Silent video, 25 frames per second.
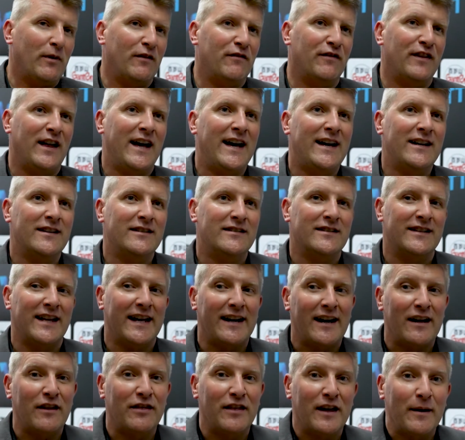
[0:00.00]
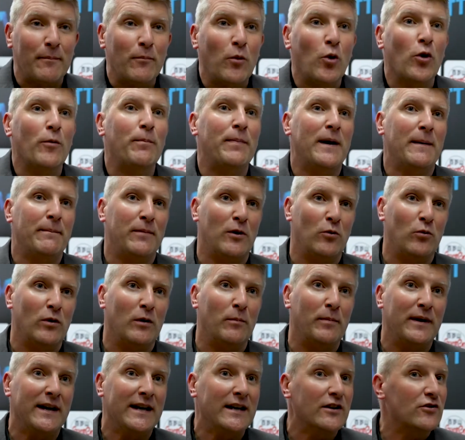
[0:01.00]
of that, then I think more people will
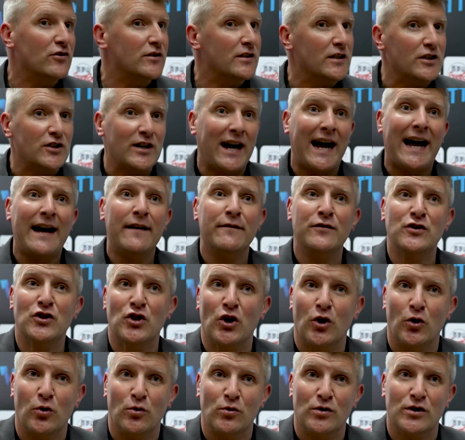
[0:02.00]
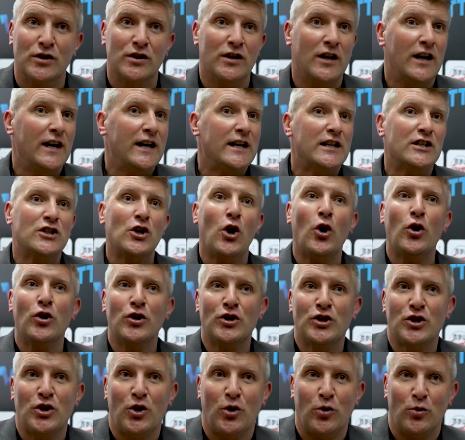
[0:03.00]
be interested to have shows, talk
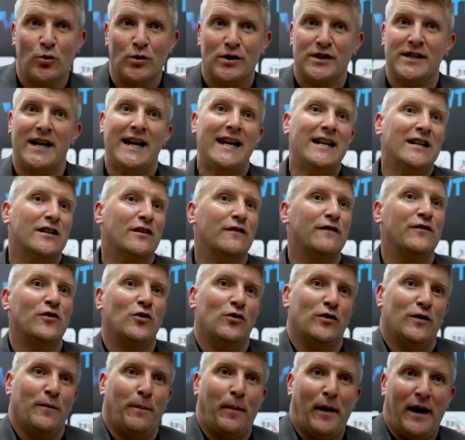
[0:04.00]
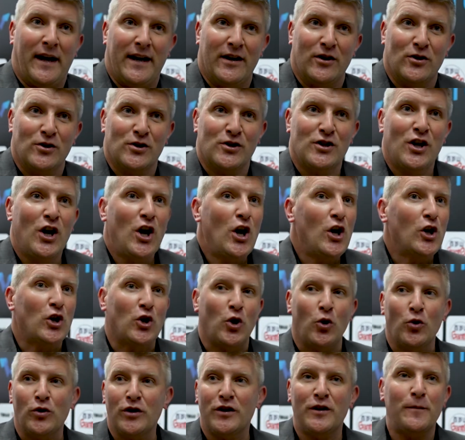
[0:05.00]
shows, interview the players,
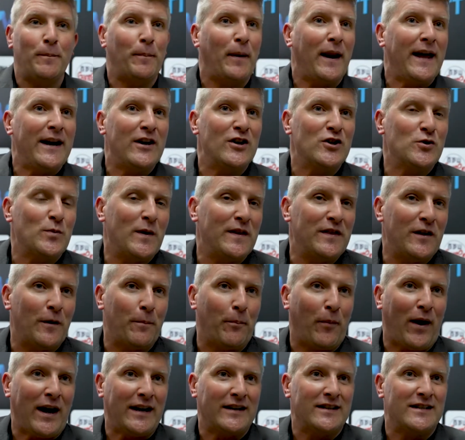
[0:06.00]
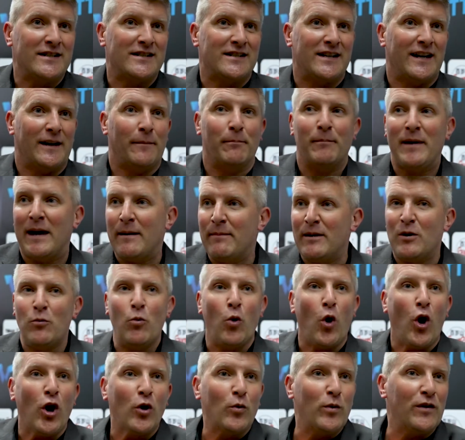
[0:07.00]
go to the players when they're practicing, maybe
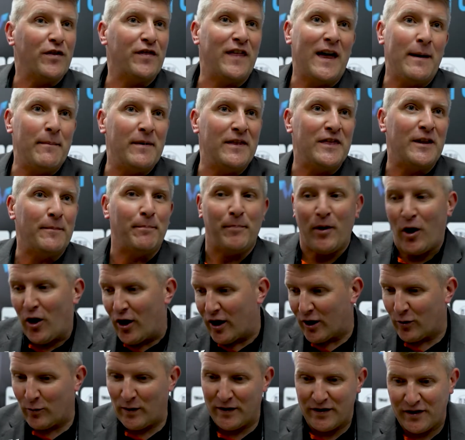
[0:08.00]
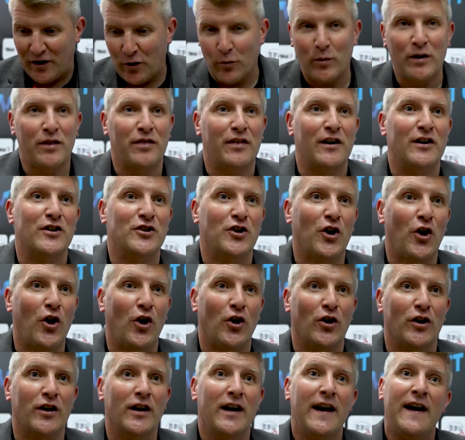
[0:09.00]
walk with them in the park when they're with their
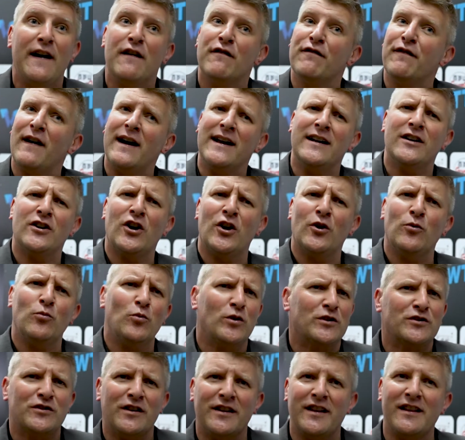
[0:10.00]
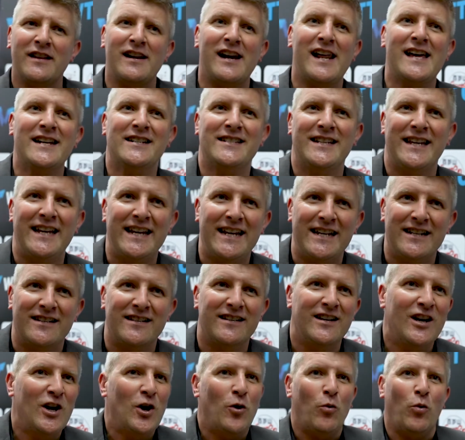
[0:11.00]
dog, find out what do they like to eat,
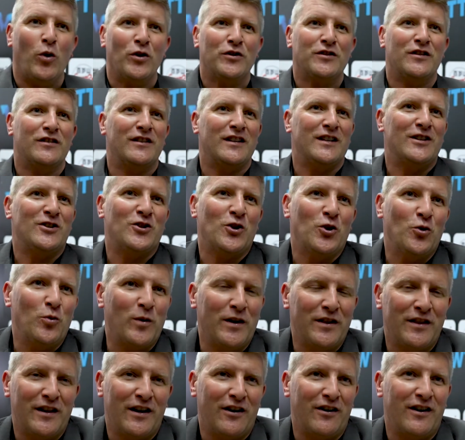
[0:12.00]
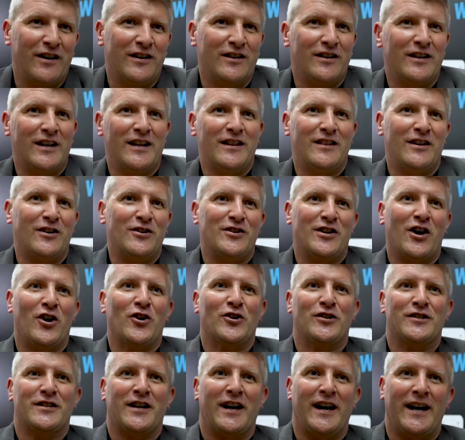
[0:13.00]
what do they do when they're in their
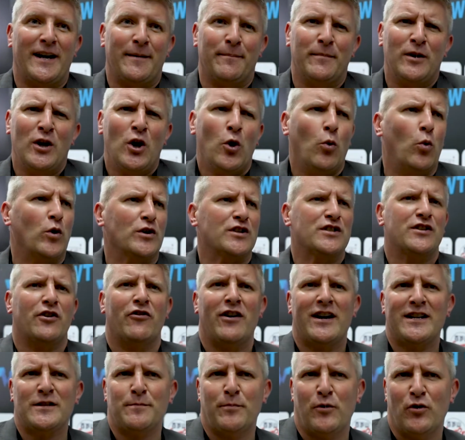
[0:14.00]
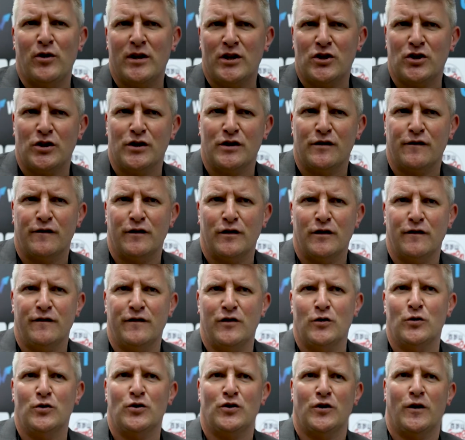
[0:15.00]
downtime, what's their aspirations for the
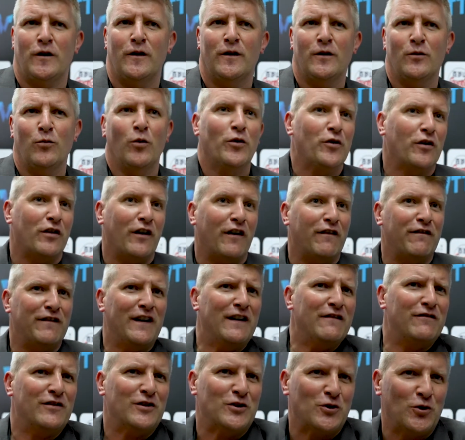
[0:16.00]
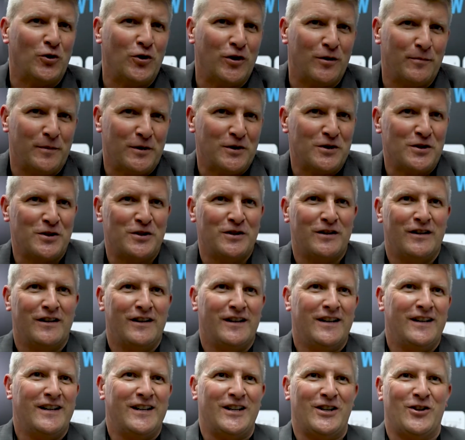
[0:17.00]
future, what are their favorite tournaments.
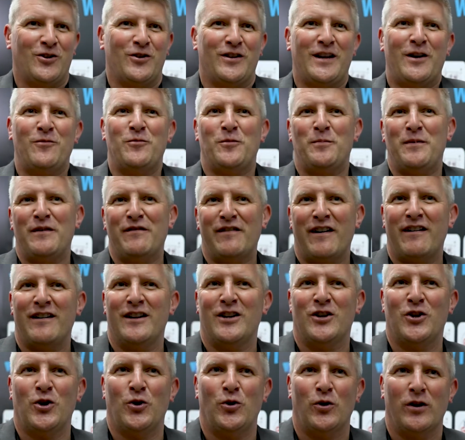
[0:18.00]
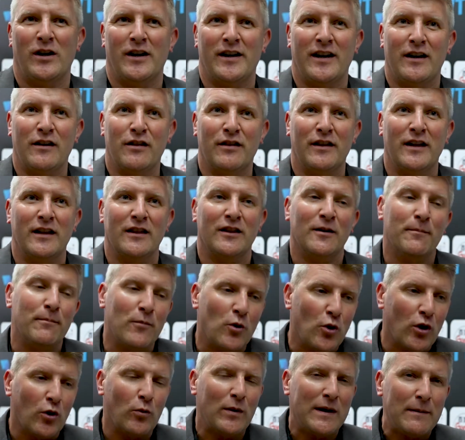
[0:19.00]
You know, that would be very cool. And I think the
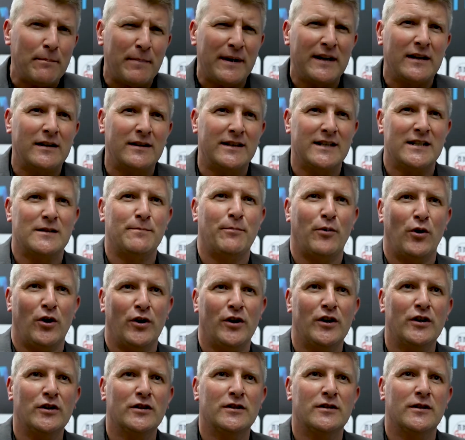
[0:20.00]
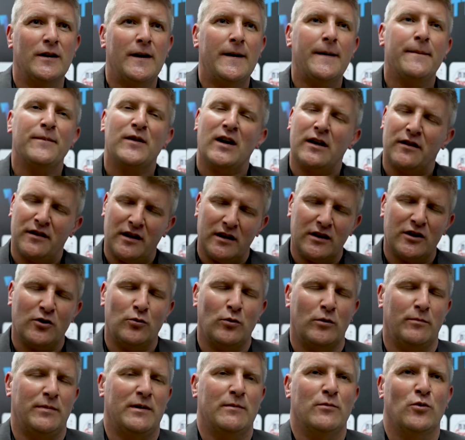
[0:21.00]
more we build this product, I think there
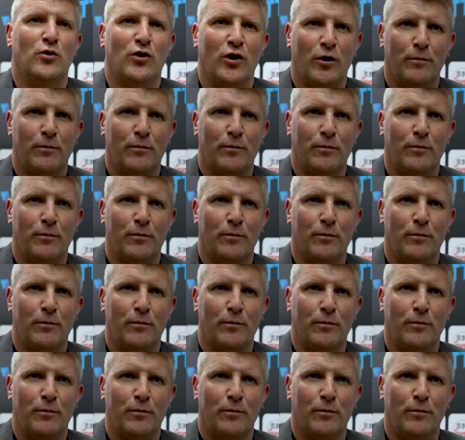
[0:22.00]
will be more